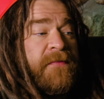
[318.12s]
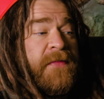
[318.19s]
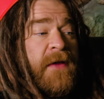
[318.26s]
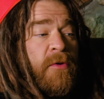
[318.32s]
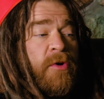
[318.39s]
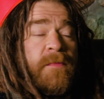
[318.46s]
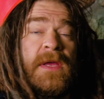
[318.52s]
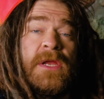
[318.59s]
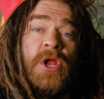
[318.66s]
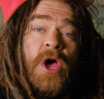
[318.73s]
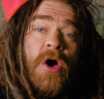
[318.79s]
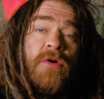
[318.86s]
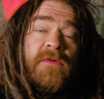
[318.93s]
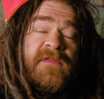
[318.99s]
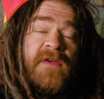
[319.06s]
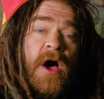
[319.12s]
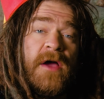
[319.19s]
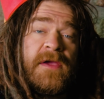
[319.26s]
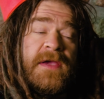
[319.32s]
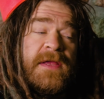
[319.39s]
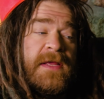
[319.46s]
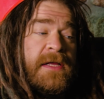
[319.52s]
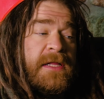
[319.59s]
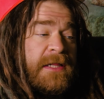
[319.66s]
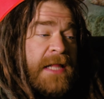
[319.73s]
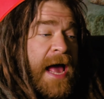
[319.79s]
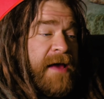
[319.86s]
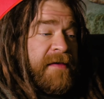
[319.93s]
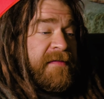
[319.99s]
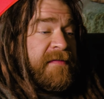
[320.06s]
There will be no talking in
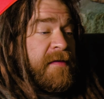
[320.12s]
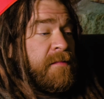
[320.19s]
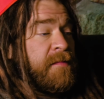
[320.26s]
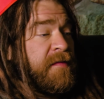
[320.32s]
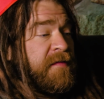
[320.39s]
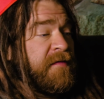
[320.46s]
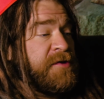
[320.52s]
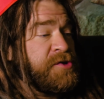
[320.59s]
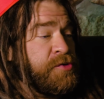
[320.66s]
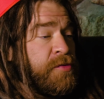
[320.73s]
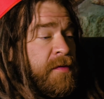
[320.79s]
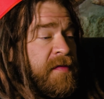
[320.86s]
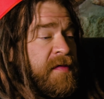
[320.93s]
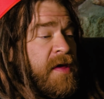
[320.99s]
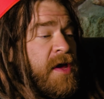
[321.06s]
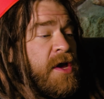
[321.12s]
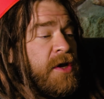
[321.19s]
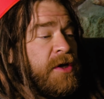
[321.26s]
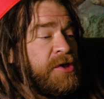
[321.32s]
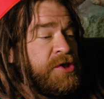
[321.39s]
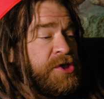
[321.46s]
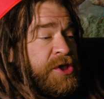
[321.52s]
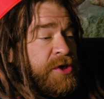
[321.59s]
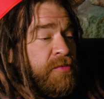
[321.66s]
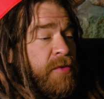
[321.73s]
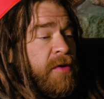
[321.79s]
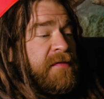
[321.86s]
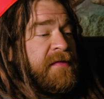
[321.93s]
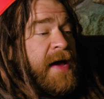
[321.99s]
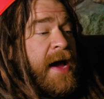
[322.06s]
class, said Mrs. Jules. She
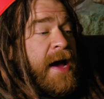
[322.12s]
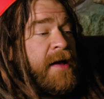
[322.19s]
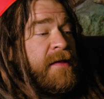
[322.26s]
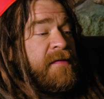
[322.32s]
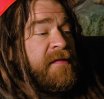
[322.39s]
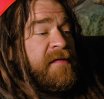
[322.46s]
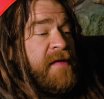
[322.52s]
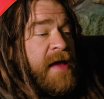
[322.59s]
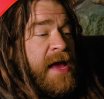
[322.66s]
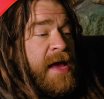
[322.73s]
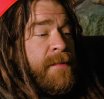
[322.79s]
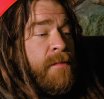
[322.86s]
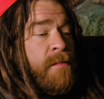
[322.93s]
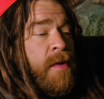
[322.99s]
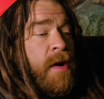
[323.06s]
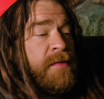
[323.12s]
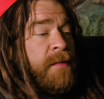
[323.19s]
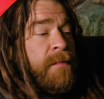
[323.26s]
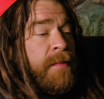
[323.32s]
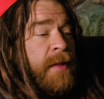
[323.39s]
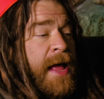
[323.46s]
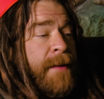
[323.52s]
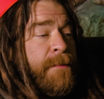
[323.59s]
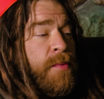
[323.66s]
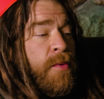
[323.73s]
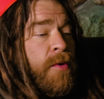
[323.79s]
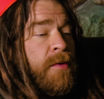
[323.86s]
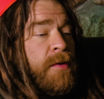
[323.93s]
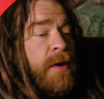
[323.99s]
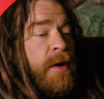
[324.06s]
wrote Todd's name on the
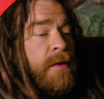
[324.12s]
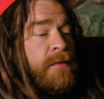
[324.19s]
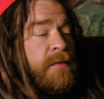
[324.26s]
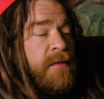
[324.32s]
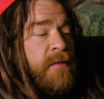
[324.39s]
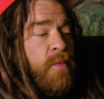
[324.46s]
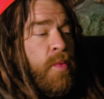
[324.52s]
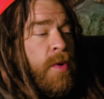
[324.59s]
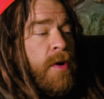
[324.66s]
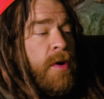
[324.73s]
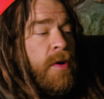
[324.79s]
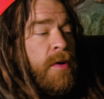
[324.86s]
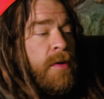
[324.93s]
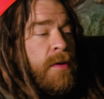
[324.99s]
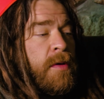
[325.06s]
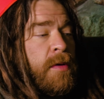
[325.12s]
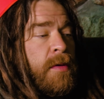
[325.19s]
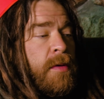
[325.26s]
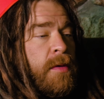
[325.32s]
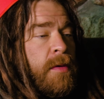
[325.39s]
blackboard under the word